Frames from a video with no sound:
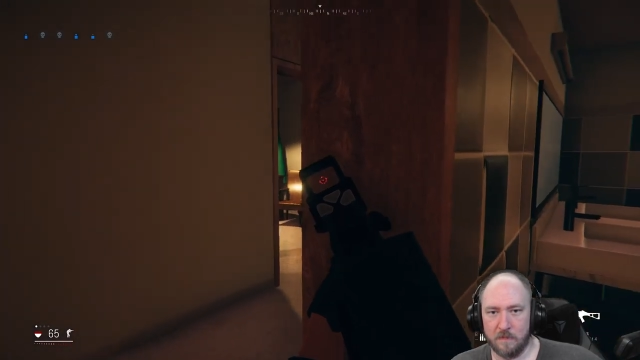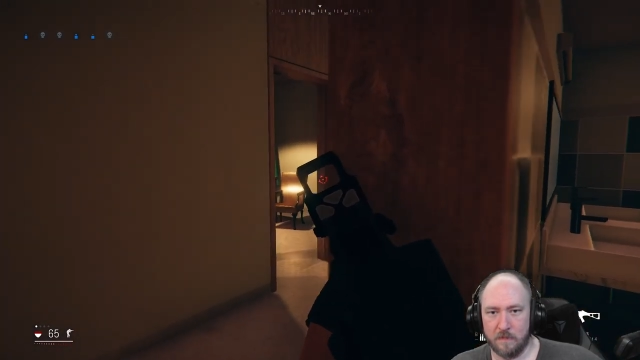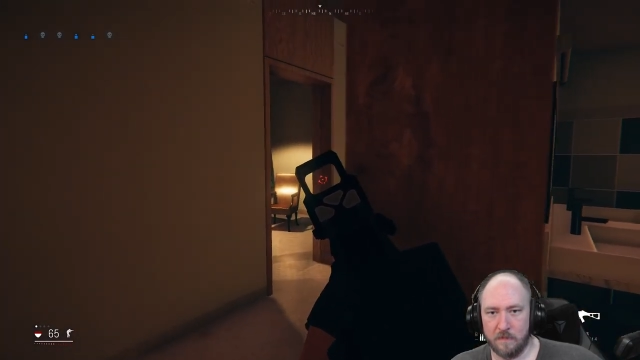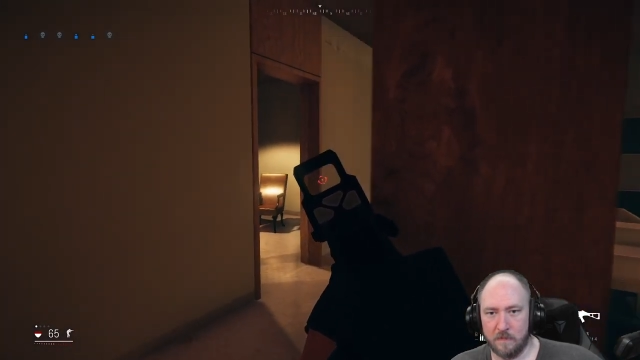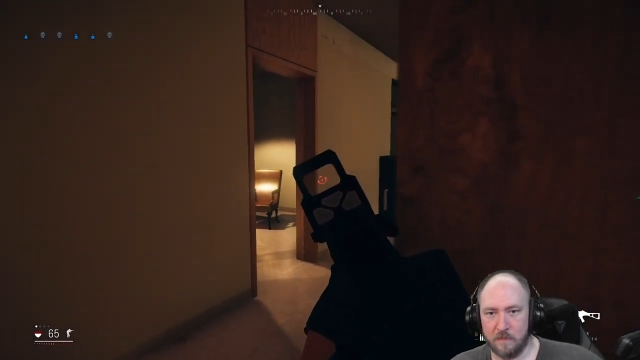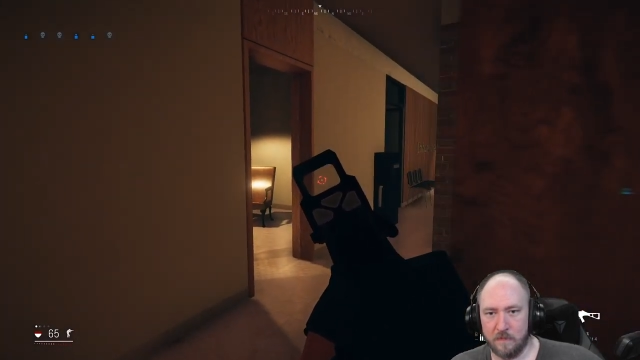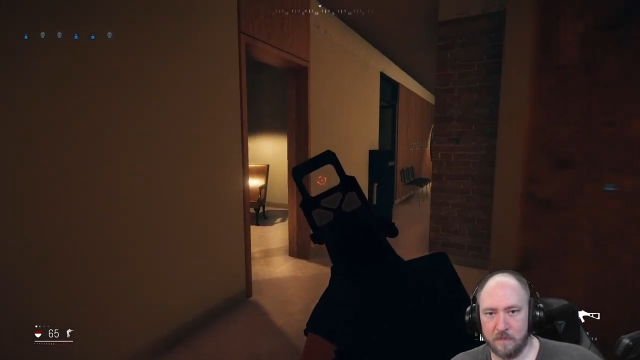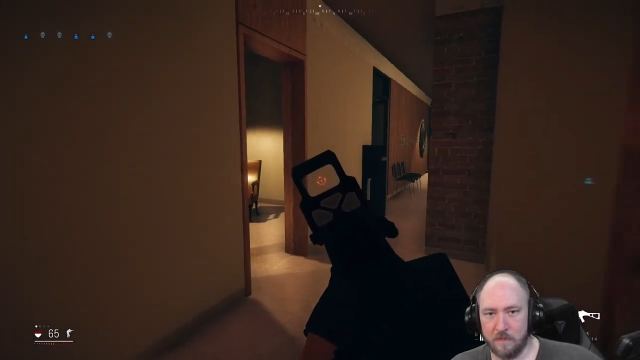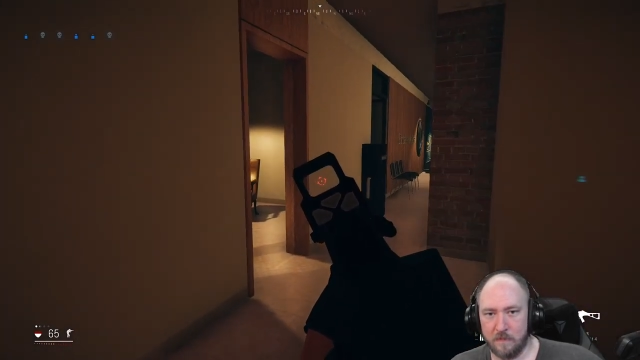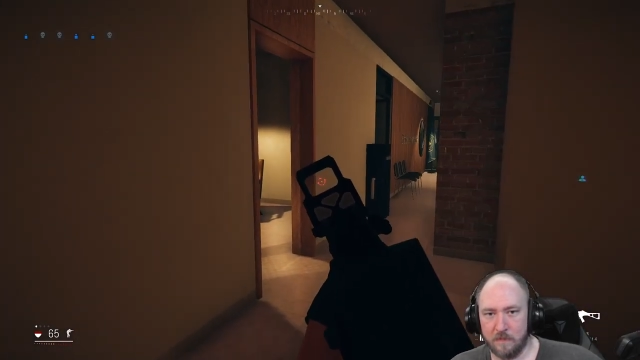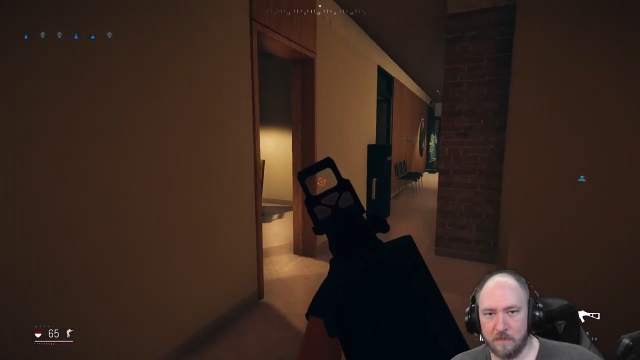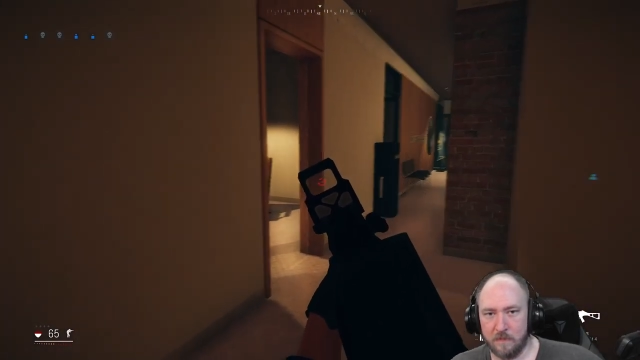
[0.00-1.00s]

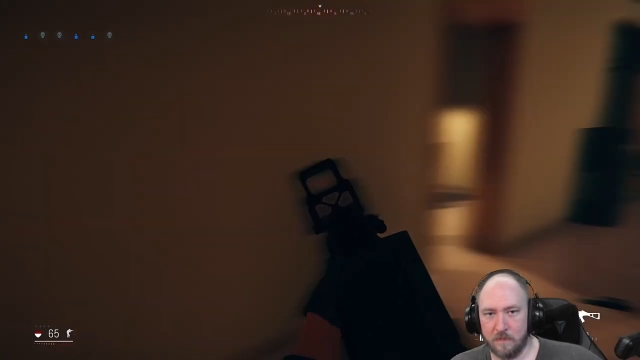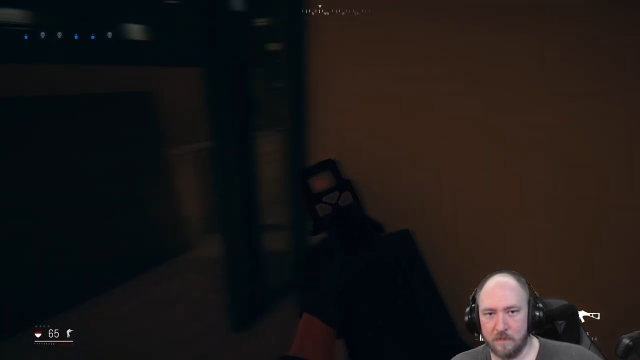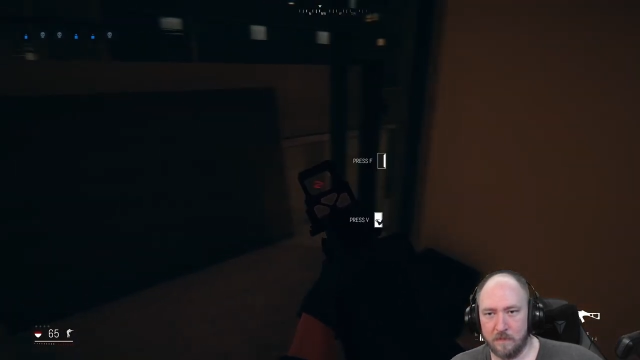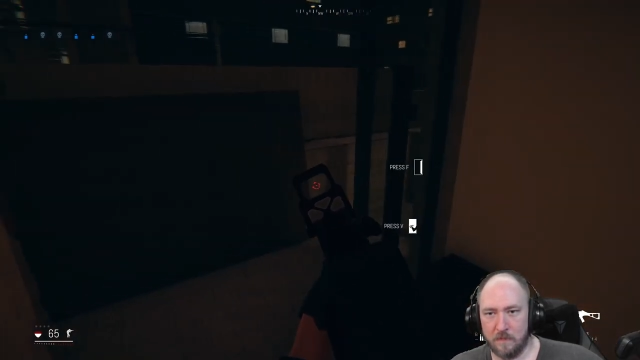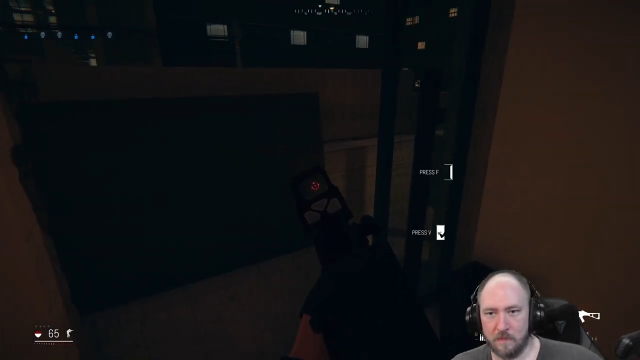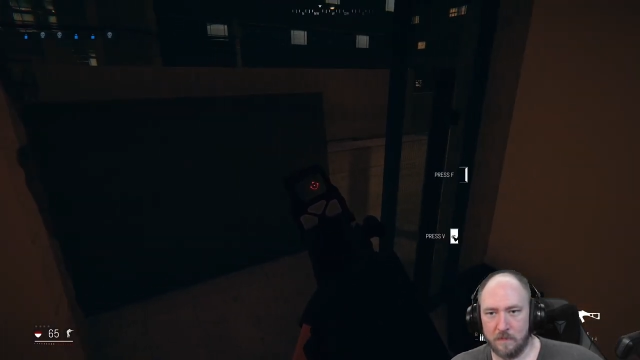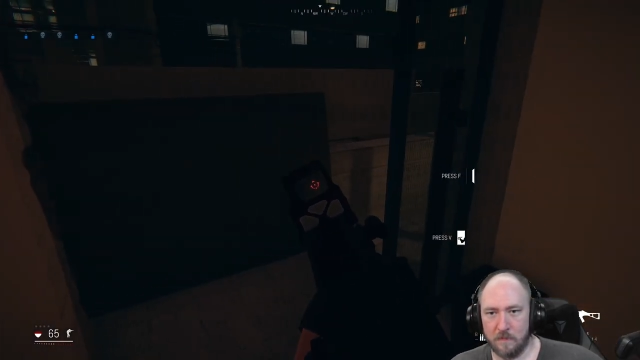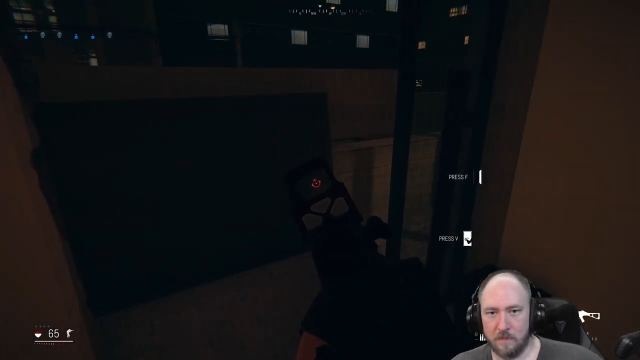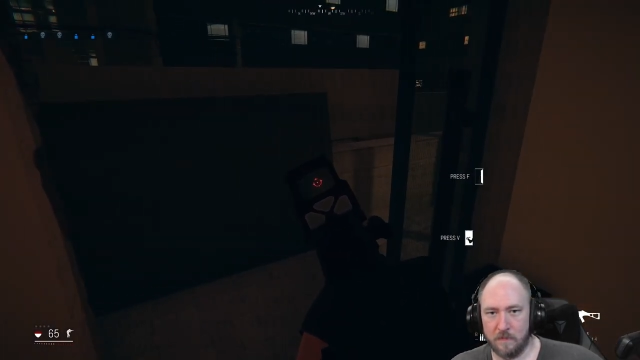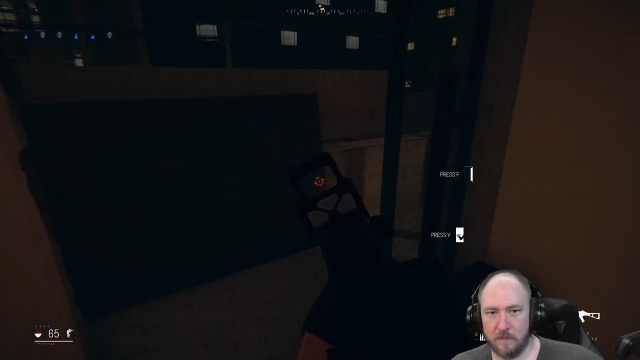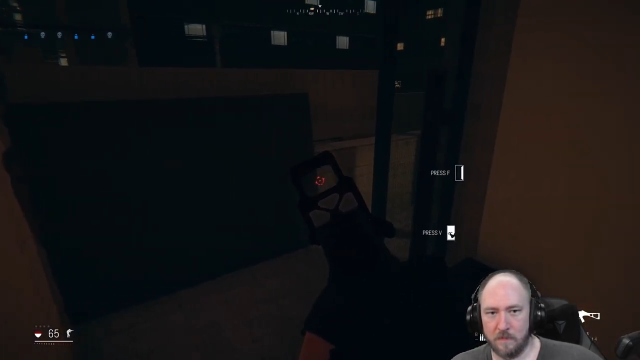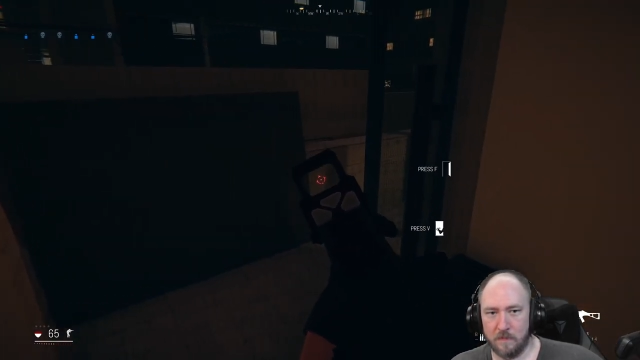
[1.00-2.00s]

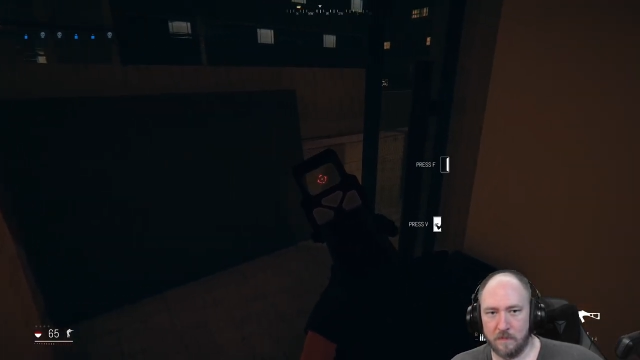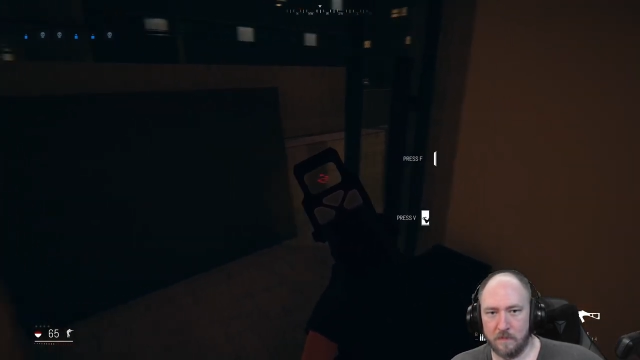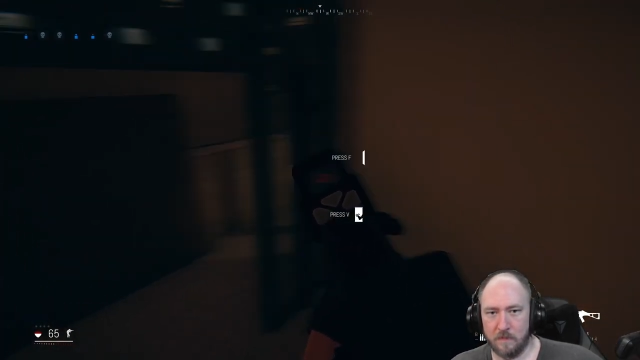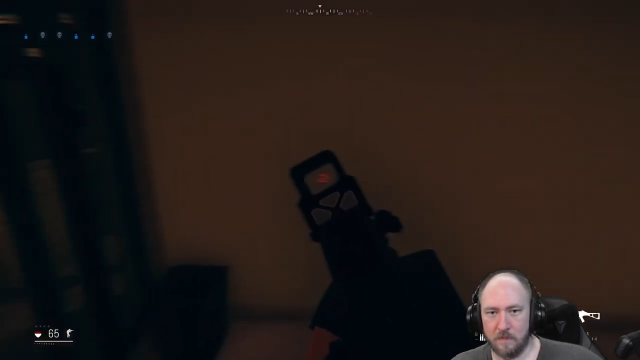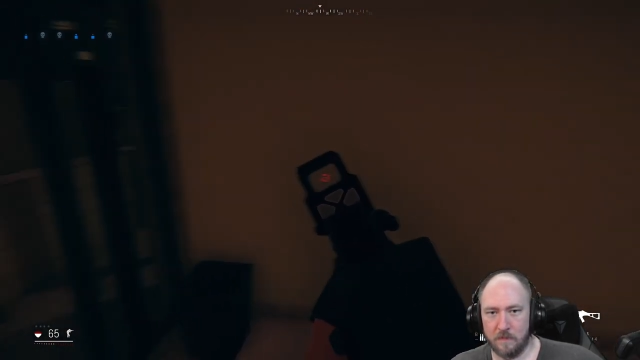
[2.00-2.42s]
No one is speaking in this clip.